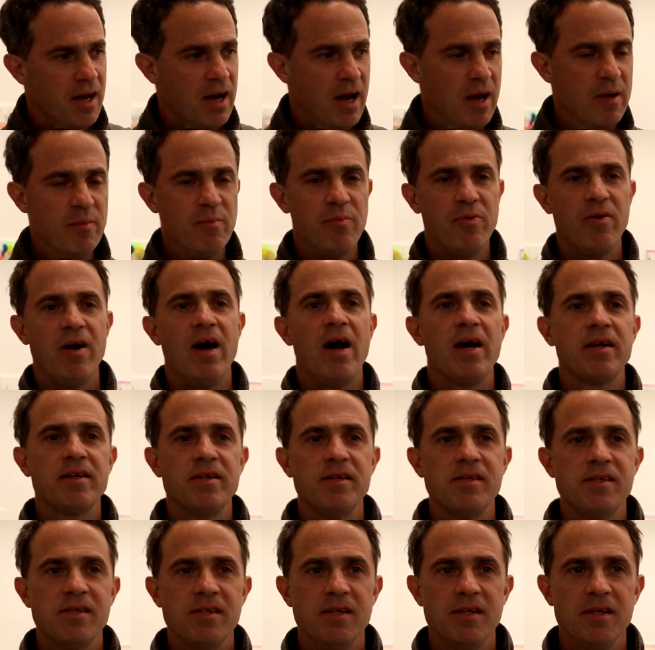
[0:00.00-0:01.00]
I'm
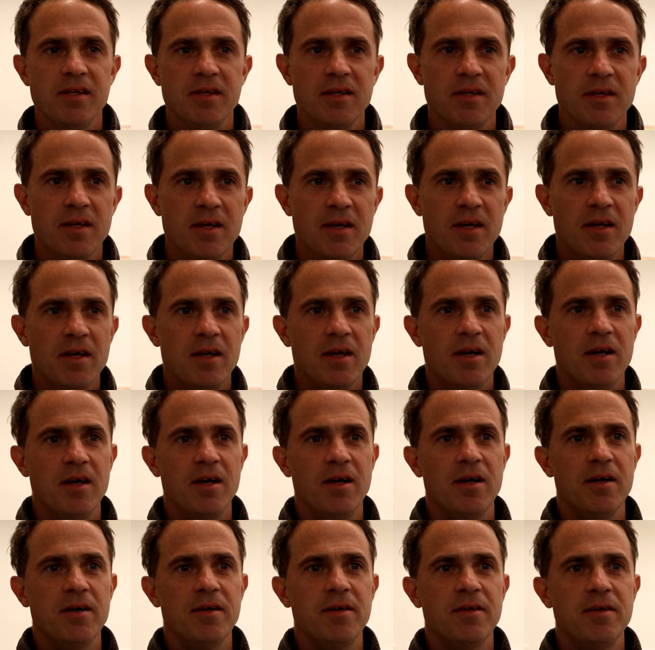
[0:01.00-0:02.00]
practicing
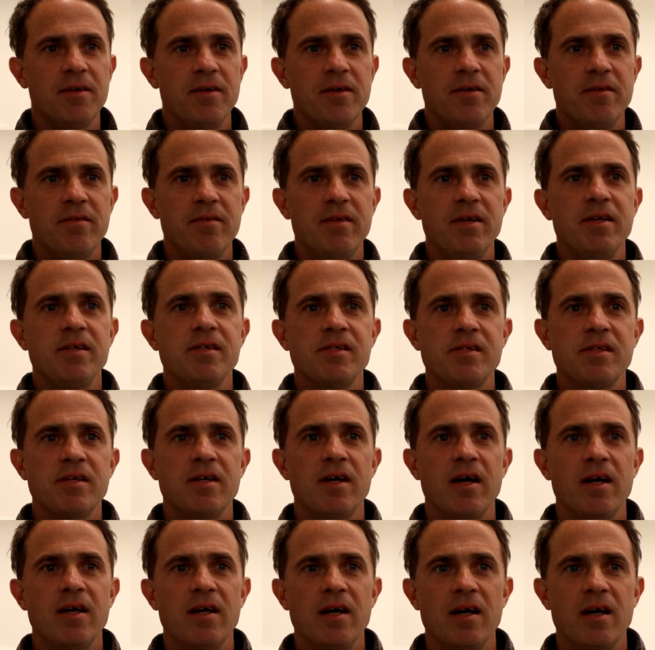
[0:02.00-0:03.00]
things
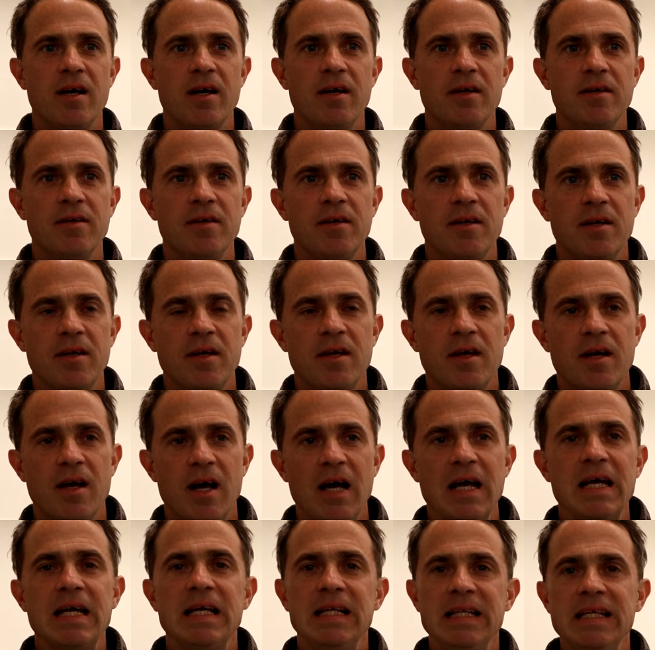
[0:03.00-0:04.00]
that
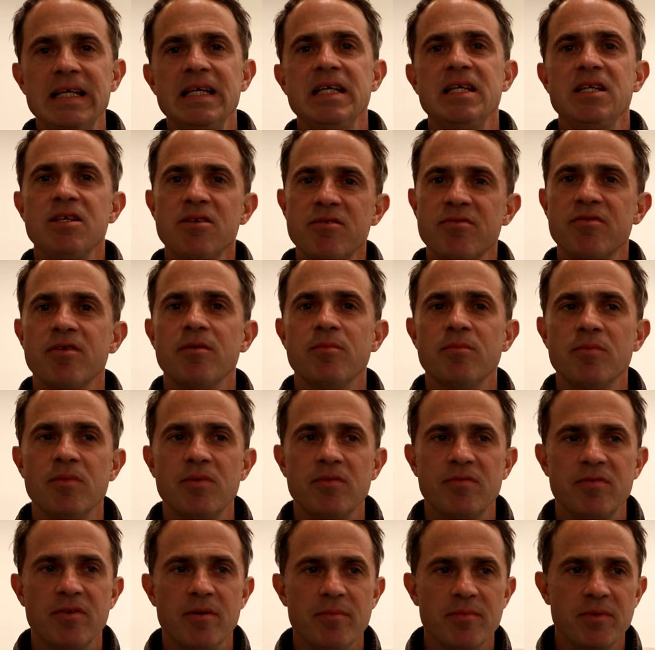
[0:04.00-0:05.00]
I gleaned
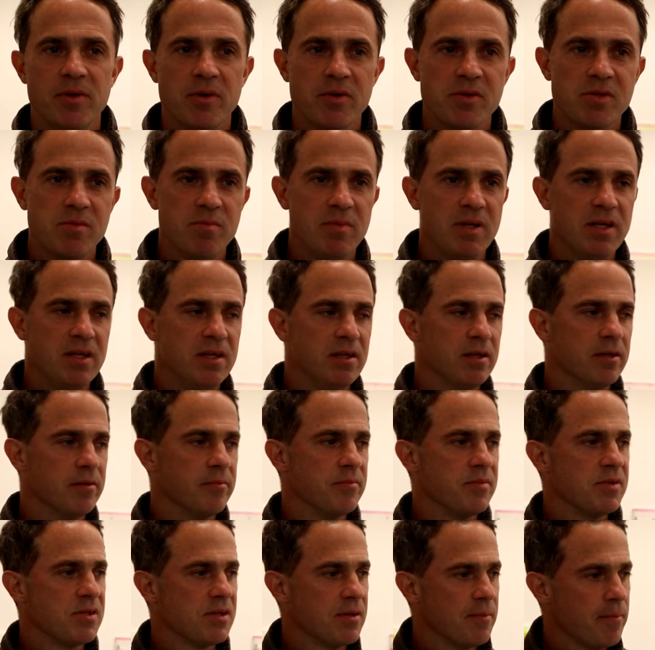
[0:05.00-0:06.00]
from those
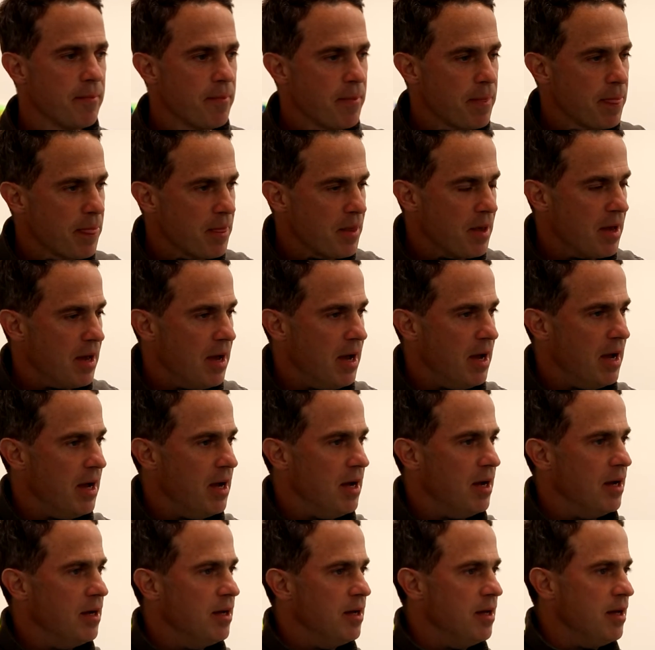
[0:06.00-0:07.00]
mediums.
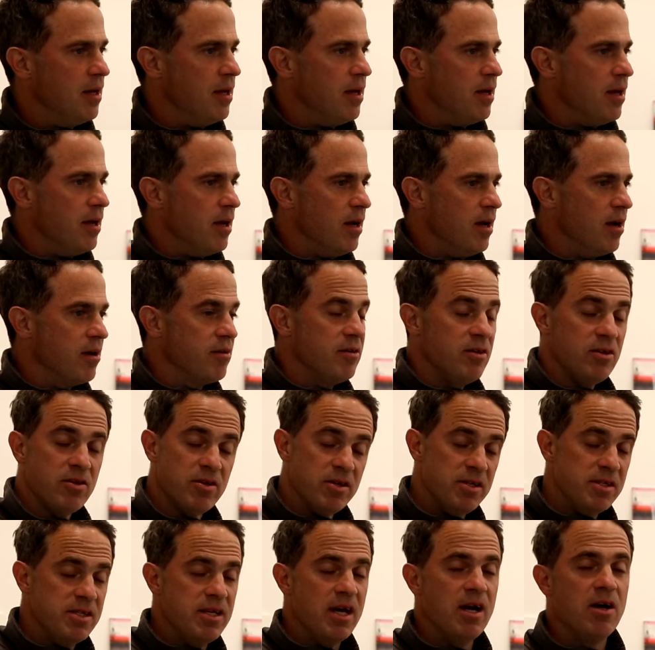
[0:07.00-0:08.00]
You
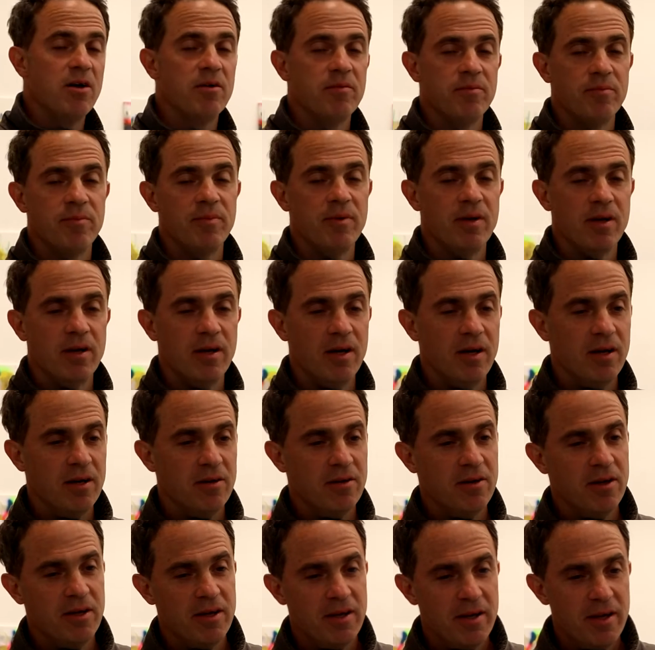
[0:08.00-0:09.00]
can tell
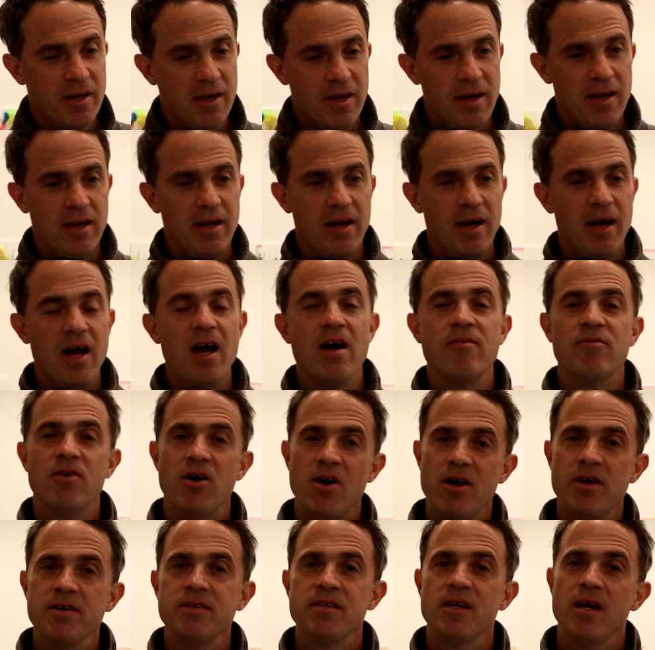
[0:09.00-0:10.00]
I have a
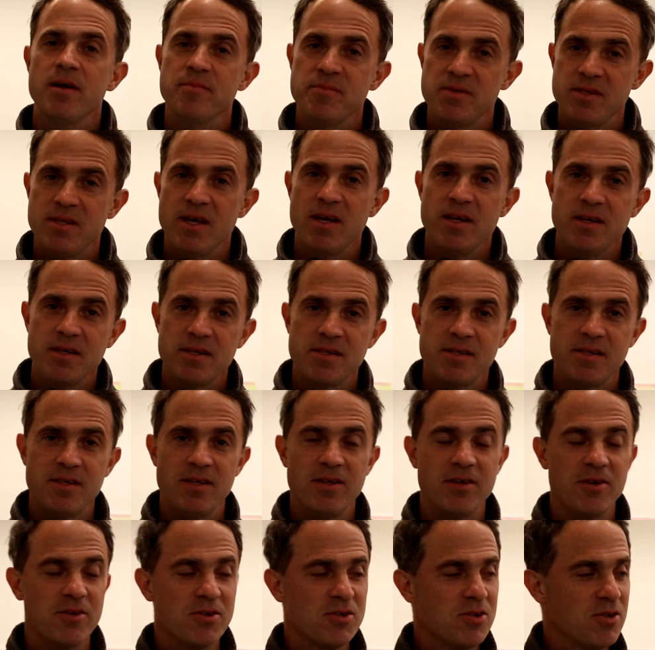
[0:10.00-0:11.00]
hard time standing
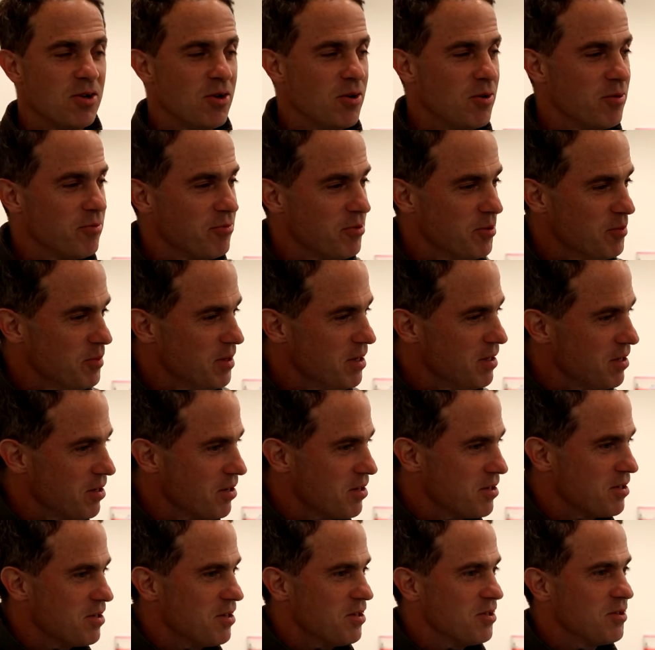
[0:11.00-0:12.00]
still. So for me,
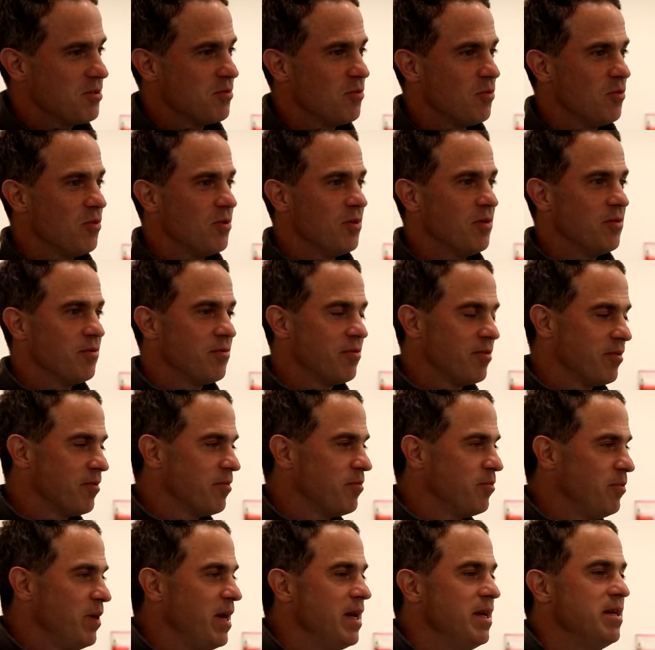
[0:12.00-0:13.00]
there's this
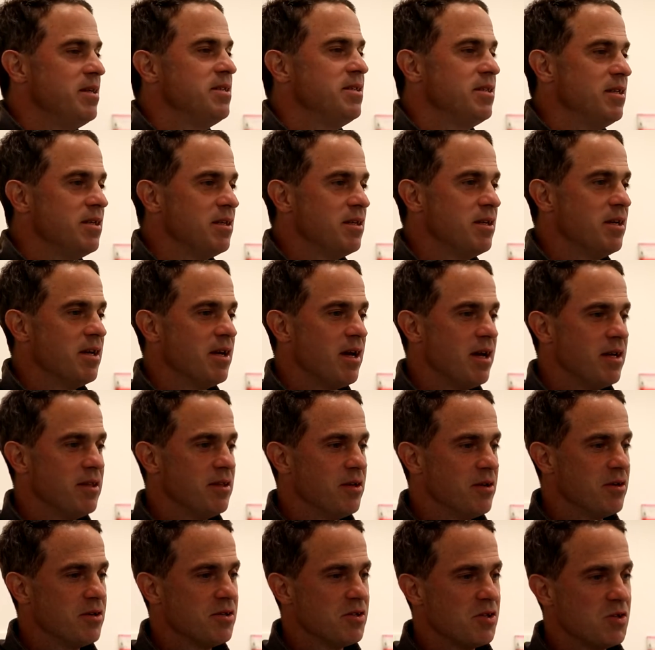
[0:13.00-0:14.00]
painting.
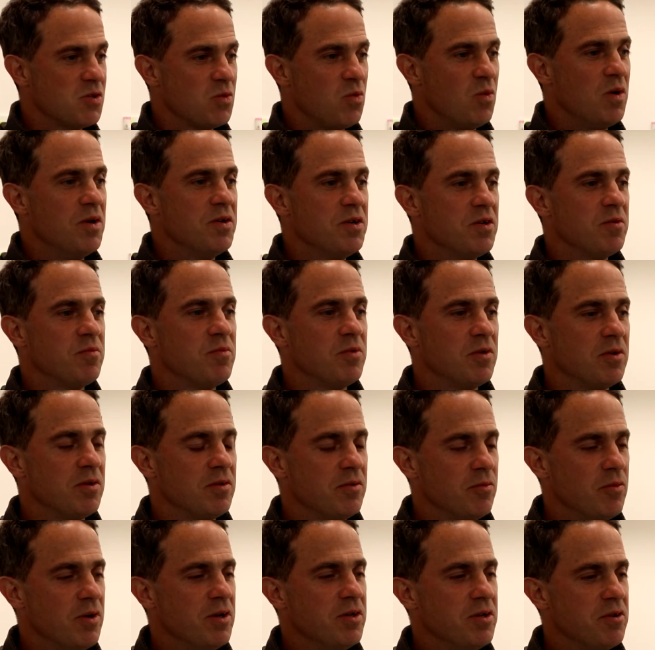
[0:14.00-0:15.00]
There is this wonderful